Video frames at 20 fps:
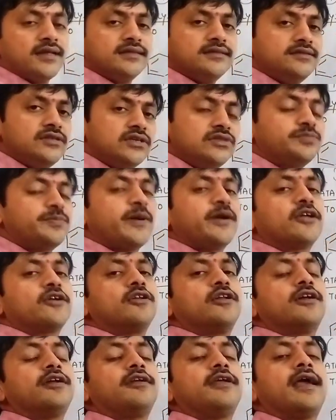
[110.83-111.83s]
This
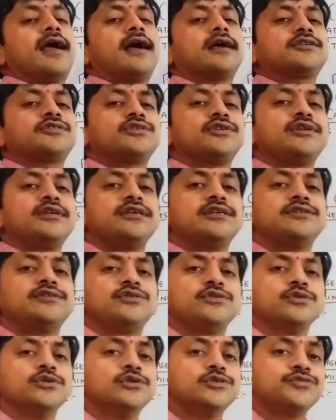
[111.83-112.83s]
particular reaction is
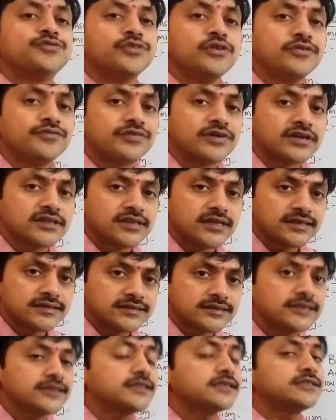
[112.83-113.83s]
useful for the
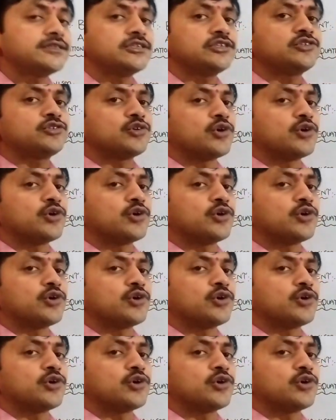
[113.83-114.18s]
synthesis